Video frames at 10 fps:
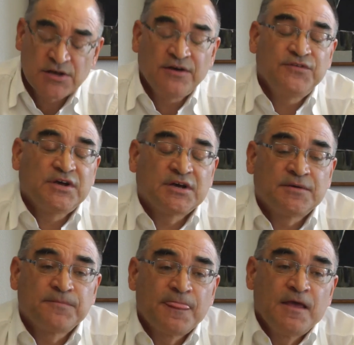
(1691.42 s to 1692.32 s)
In South
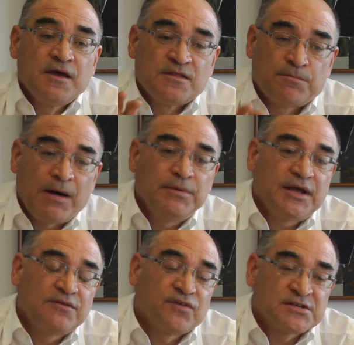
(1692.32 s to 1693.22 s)
Africa, the
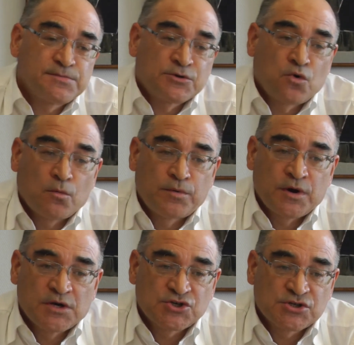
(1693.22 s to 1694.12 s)
Public Investment
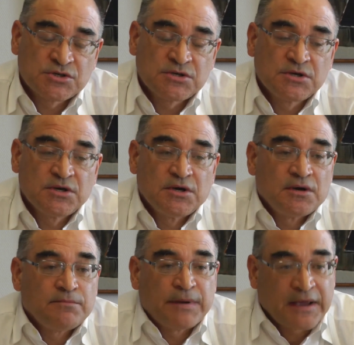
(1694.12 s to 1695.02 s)
Corporation
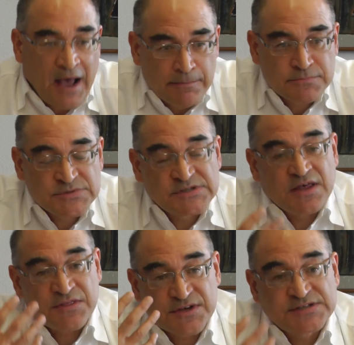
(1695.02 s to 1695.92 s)

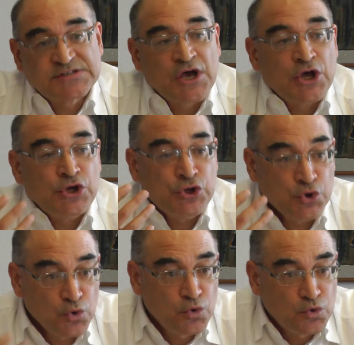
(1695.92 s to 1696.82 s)
becomes this
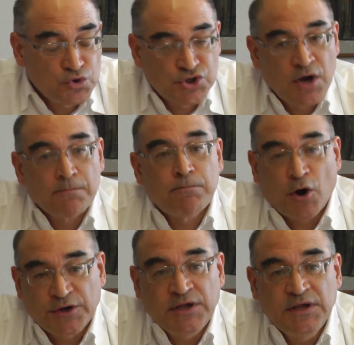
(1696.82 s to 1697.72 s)
huge
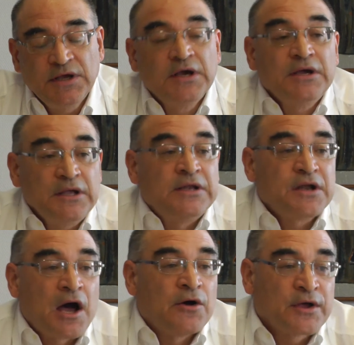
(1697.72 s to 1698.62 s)
body
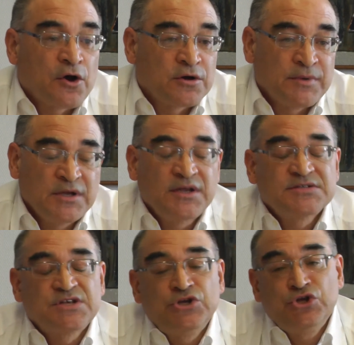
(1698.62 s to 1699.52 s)
in our economy. It
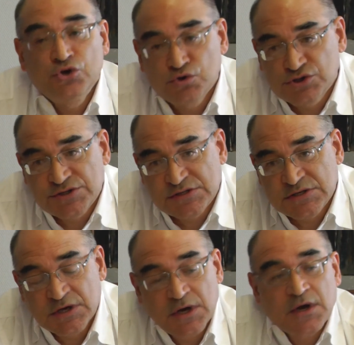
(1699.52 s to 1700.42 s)
is the
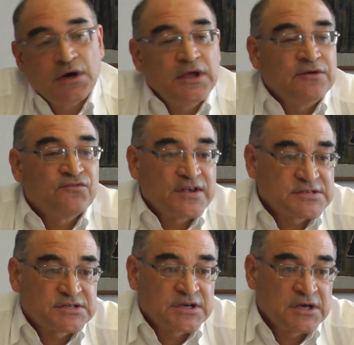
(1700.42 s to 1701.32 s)
hugest
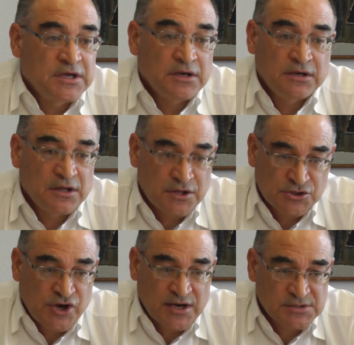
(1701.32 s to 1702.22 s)
investor in
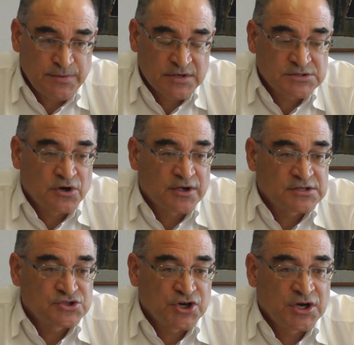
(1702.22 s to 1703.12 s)
the Johannesburg
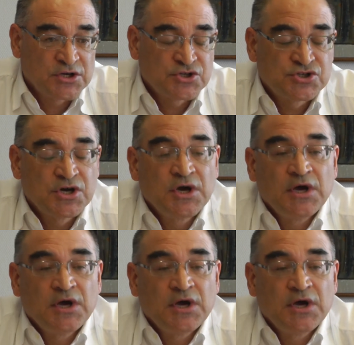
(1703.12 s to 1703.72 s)
Stock Exchange.